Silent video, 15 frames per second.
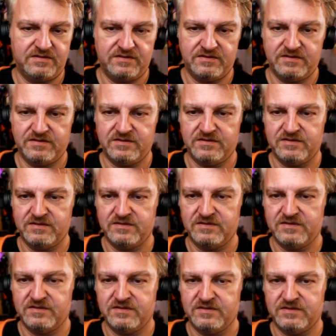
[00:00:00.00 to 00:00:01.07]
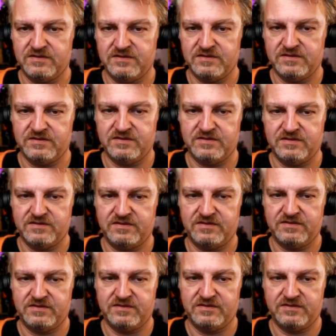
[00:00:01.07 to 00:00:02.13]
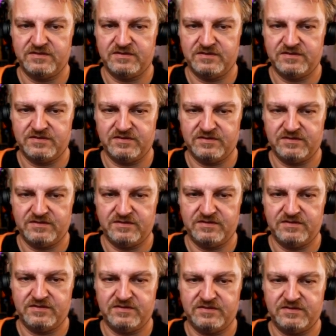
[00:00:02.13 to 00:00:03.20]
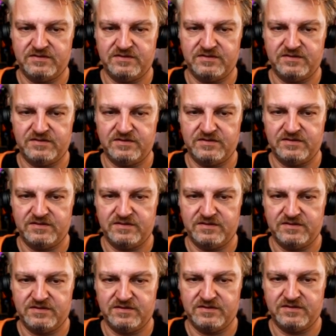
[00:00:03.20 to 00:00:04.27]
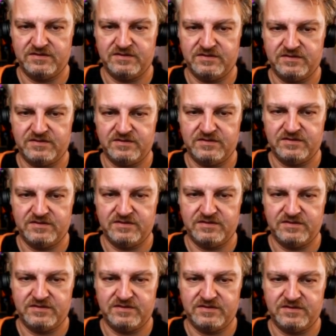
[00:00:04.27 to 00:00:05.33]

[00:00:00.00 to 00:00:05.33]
No words are spoken by the person on screen.